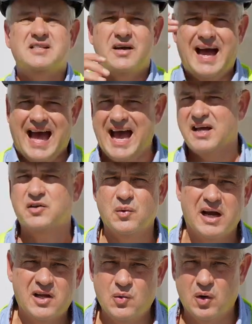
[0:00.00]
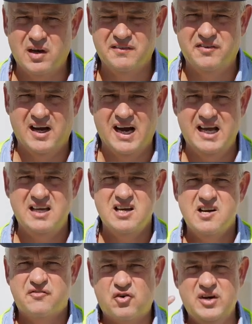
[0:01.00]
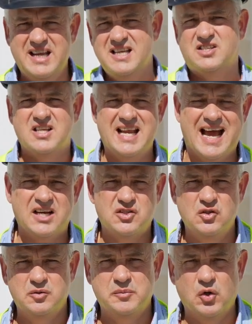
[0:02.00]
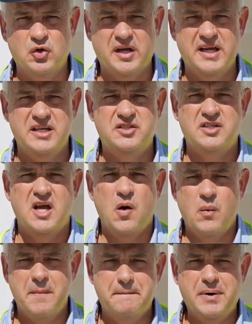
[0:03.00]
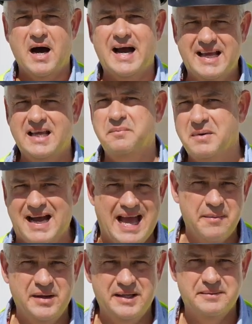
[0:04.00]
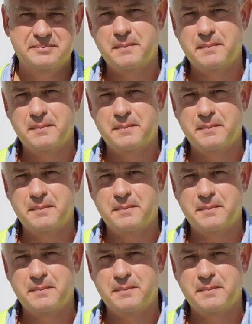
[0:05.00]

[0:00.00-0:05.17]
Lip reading: So how do I qualify for an international mortgage when buying in Miami?